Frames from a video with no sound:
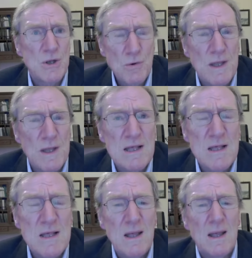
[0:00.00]
shown
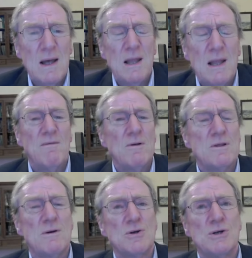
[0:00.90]
this, and they've
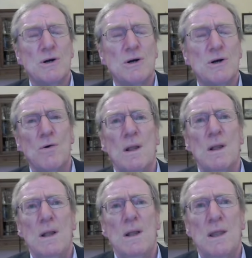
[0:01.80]
also shown
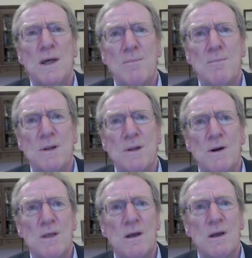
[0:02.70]
that a
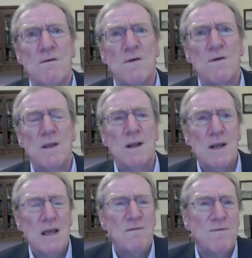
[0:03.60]
majority of
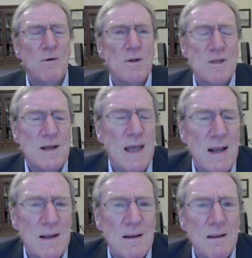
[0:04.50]
Leave voters in
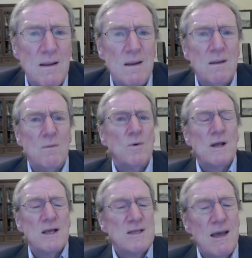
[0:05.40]
England
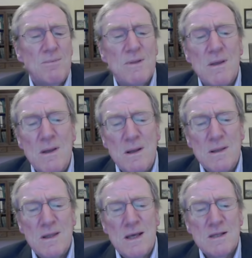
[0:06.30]
would accept
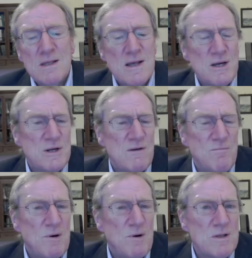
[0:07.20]
the
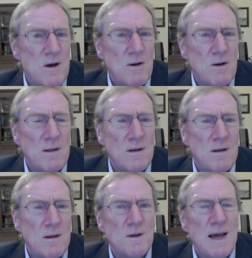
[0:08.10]
secession of both Scotland
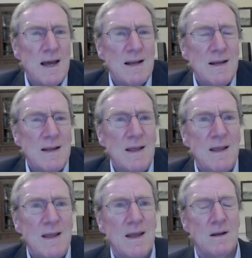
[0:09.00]
and Northern Ireland
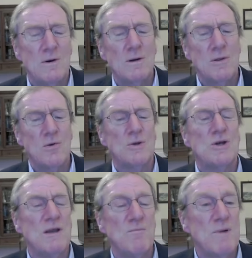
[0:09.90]
in order to
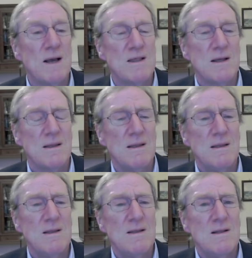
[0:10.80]
achieve Brexit.